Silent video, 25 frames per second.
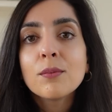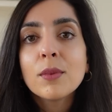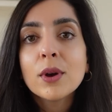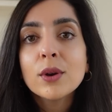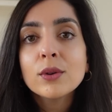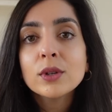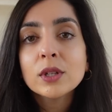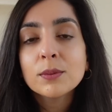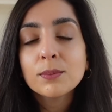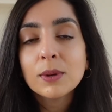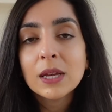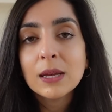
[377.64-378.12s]

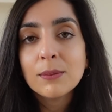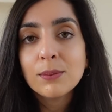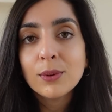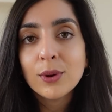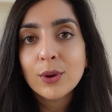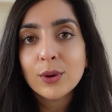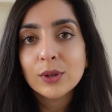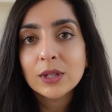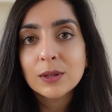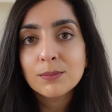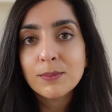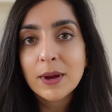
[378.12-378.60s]
most
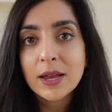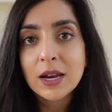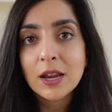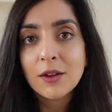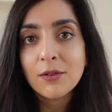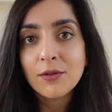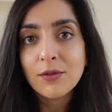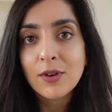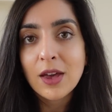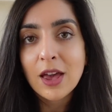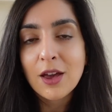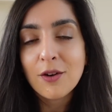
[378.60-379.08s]
people to
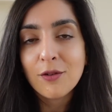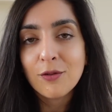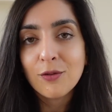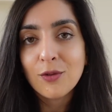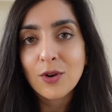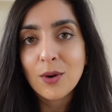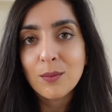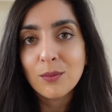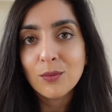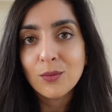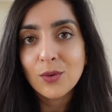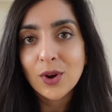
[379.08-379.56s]
benefit
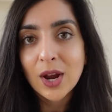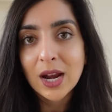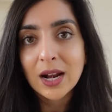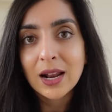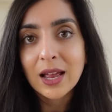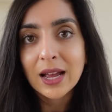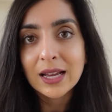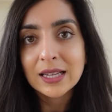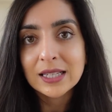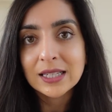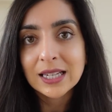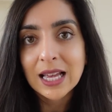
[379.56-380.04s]
from
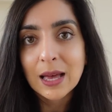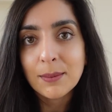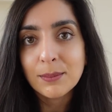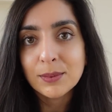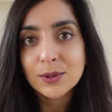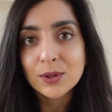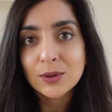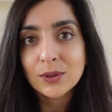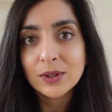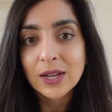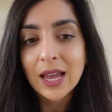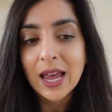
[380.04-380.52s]
realised
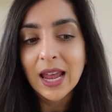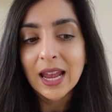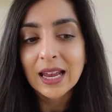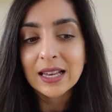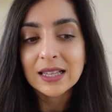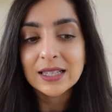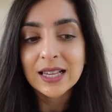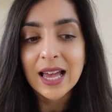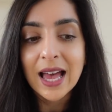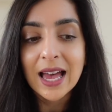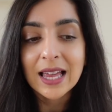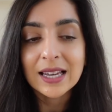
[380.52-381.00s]
capital
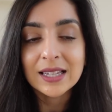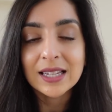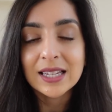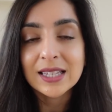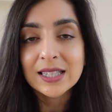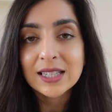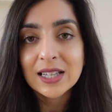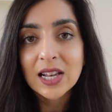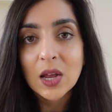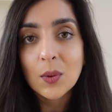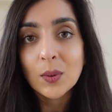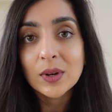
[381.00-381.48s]
gains and
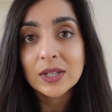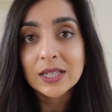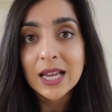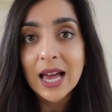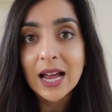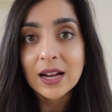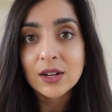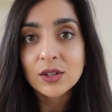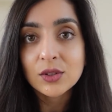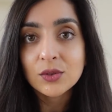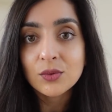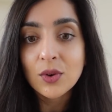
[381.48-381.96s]
its lower
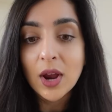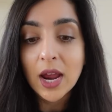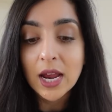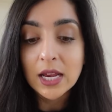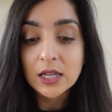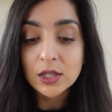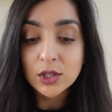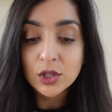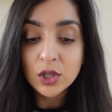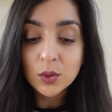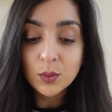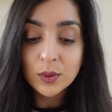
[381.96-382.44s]
tax
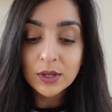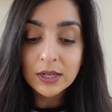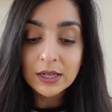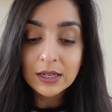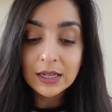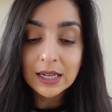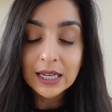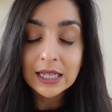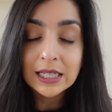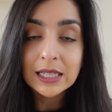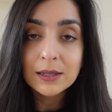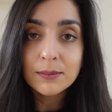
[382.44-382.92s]
rates, you would
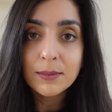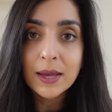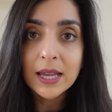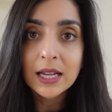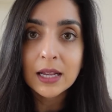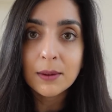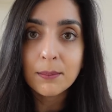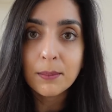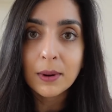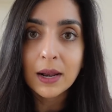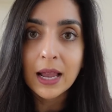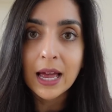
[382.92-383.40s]
need to
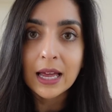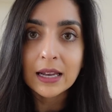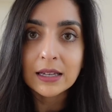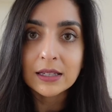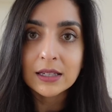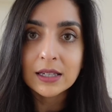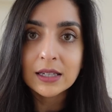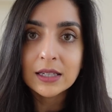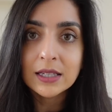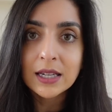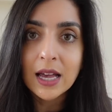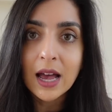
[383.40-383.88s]
make a plan
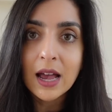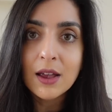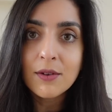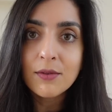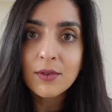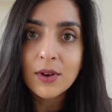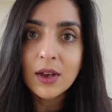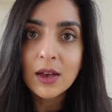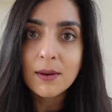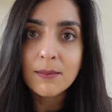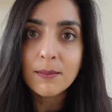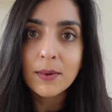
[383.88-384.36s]
to
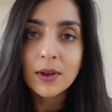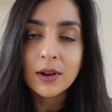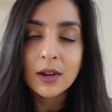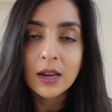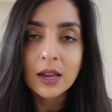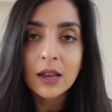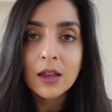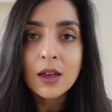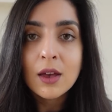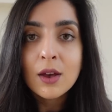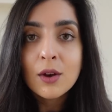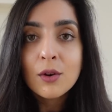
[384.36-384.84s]
divert
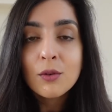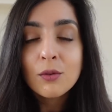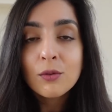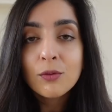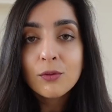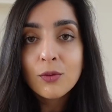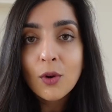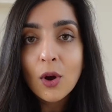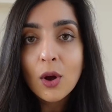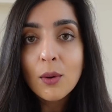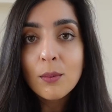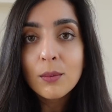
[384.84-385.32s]
money
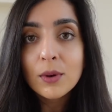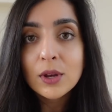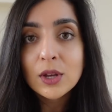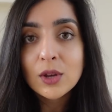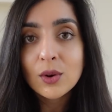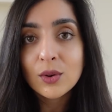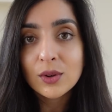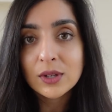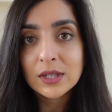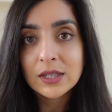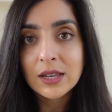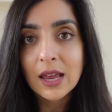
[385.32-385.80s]
from
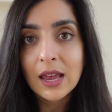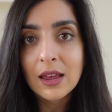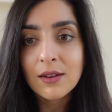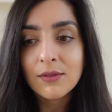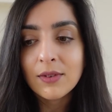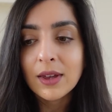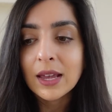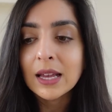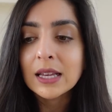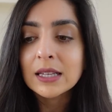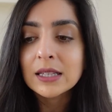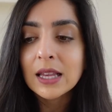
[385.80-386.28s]
your
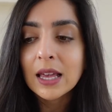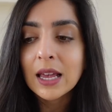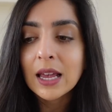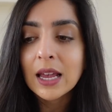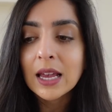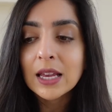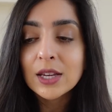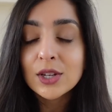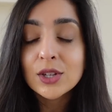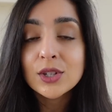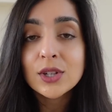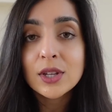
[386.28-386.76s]
savings
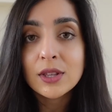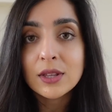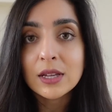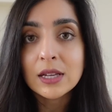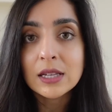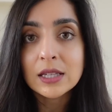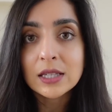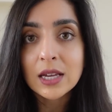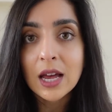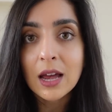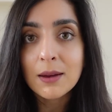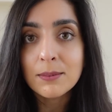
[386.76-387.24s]
into
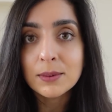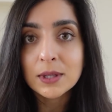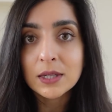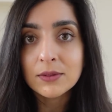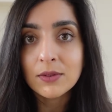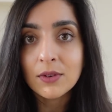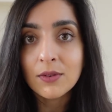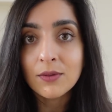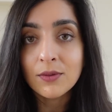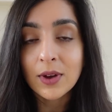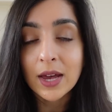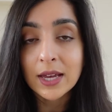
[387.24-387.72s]
these types
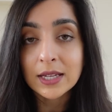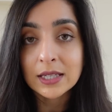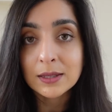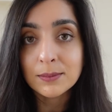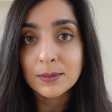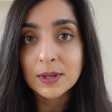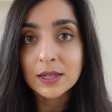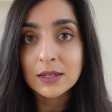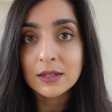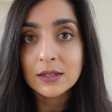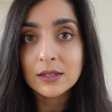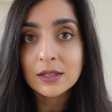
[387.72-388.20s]
of
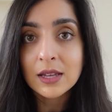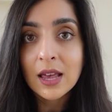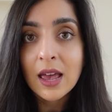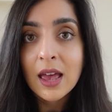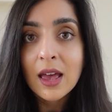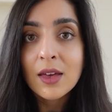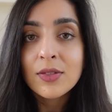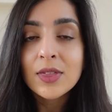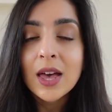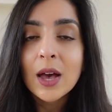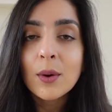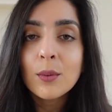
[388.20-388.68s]
investments.
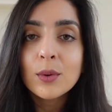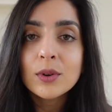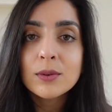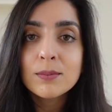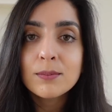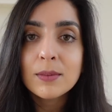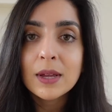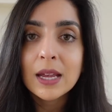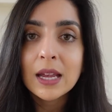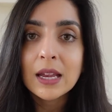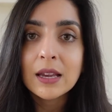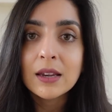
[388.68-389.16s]
That would
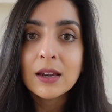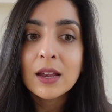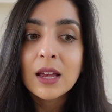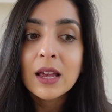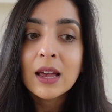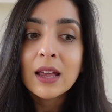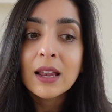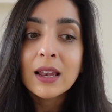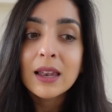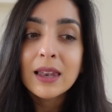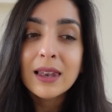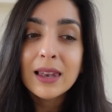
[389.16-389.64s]
mean
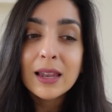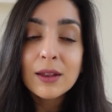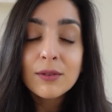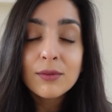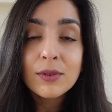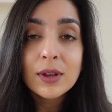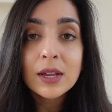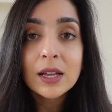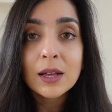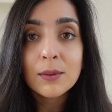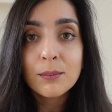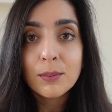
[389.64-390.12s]

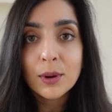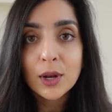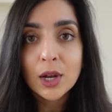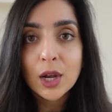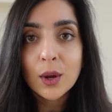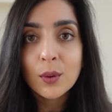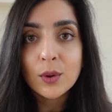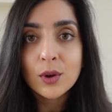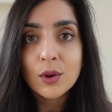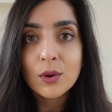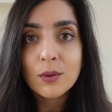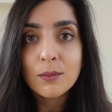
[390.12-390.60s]
living
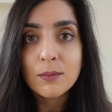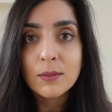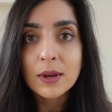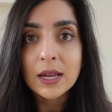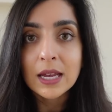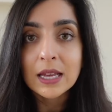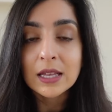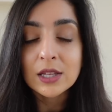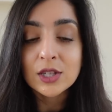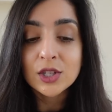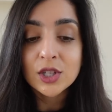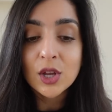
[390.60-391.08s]
below your
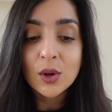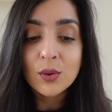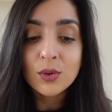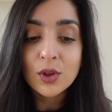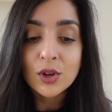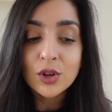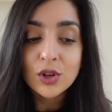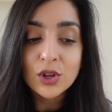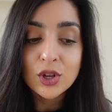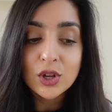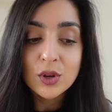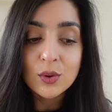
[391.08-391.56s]
means so
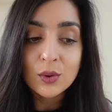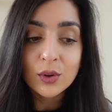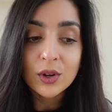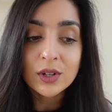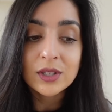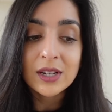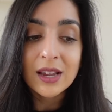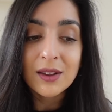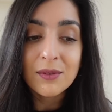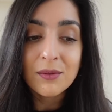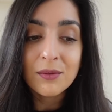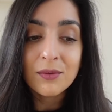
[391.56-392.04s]
that you
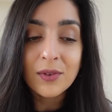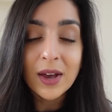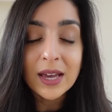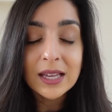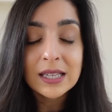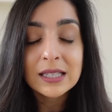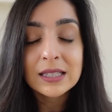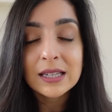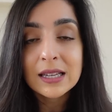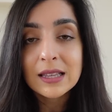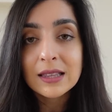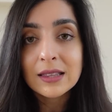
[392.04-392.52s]
could
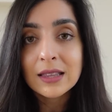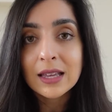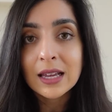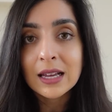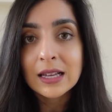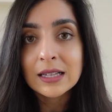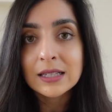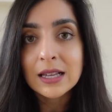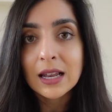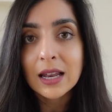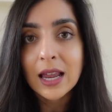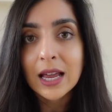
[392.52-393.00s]
invest in
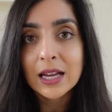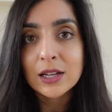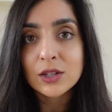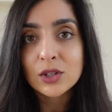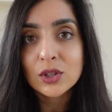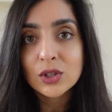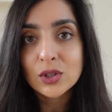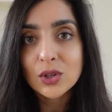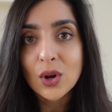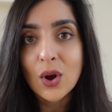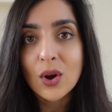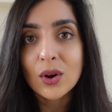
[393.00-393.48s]
things like
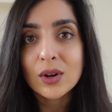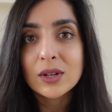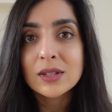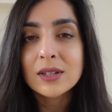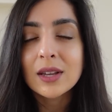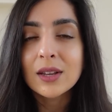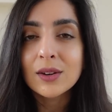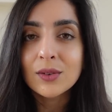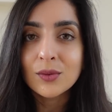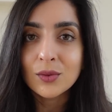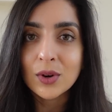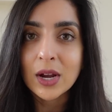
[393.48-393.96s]
stocks
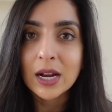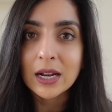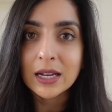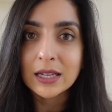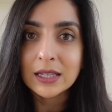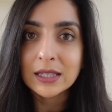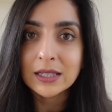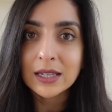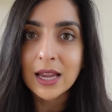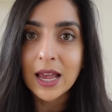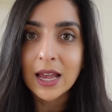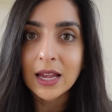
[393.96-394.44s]
and real
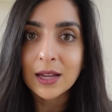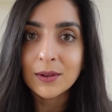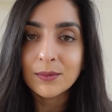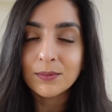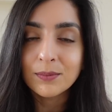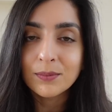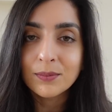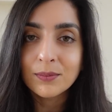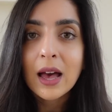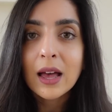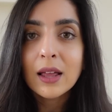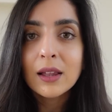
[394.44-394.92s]

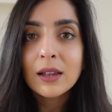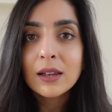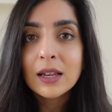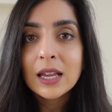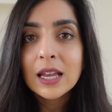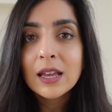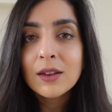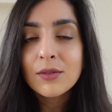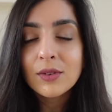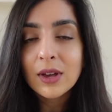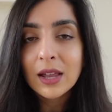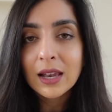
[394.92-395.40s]
estate. I'll
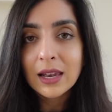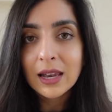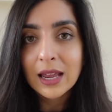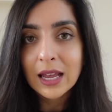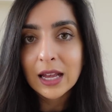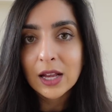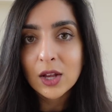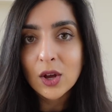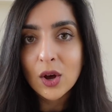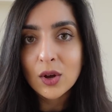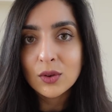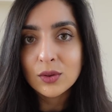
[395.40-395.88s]
leave a
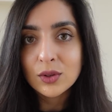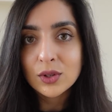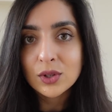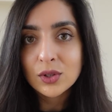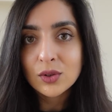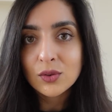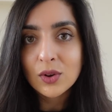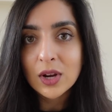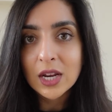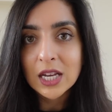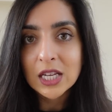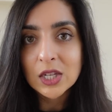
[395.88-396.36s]
link on the
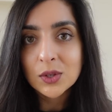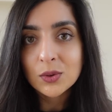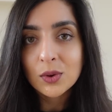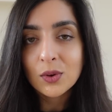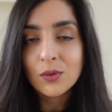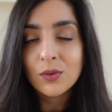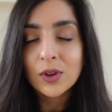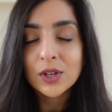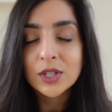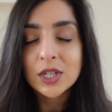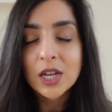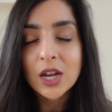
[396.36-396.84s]
screen to
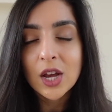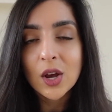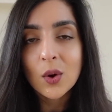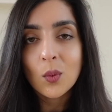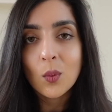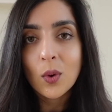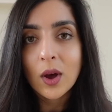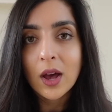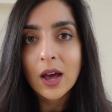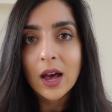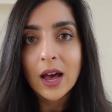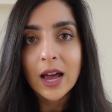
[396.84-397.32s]
a video
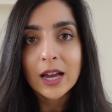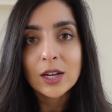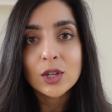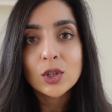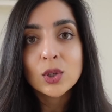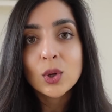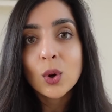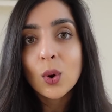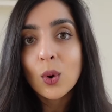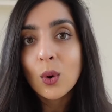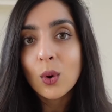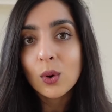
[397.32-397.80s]
where I
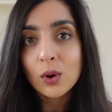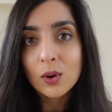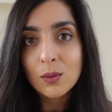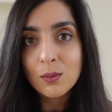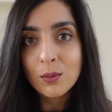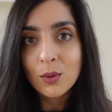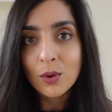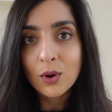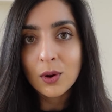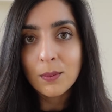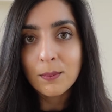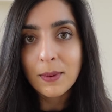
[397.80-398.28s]
talk
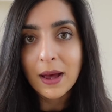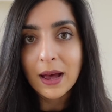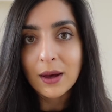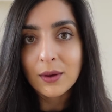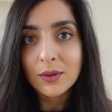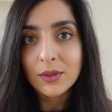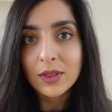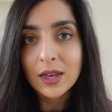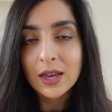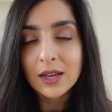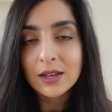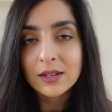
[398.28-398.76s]
more
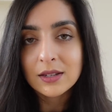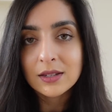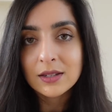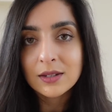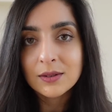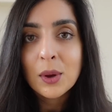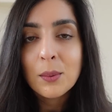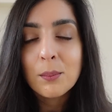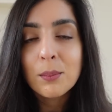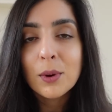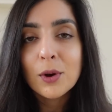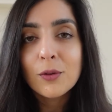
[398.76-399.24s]
about
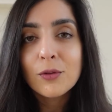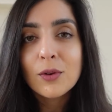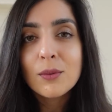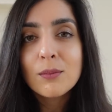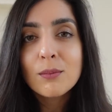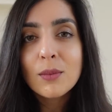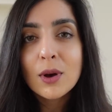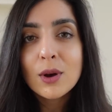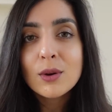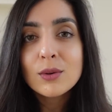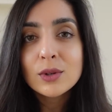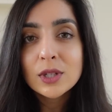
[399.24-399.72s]
this. But for
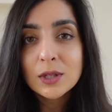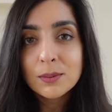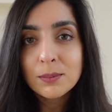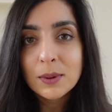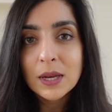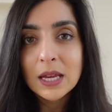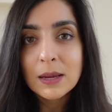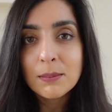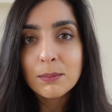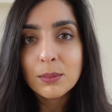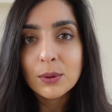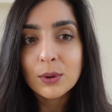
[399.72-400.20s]
most
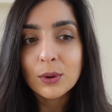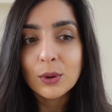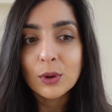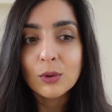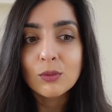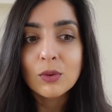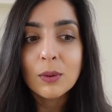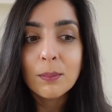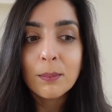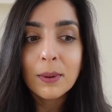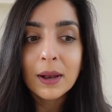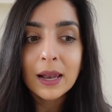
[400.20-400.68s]

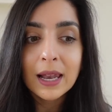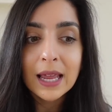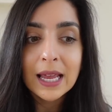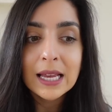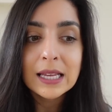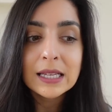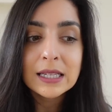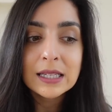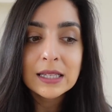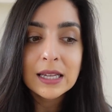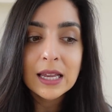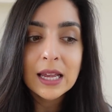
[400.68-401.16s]
people,
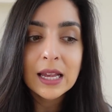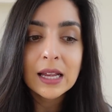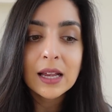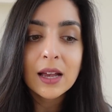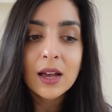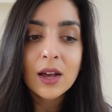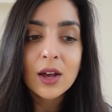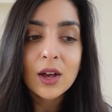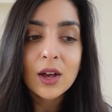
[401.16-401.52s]
replacing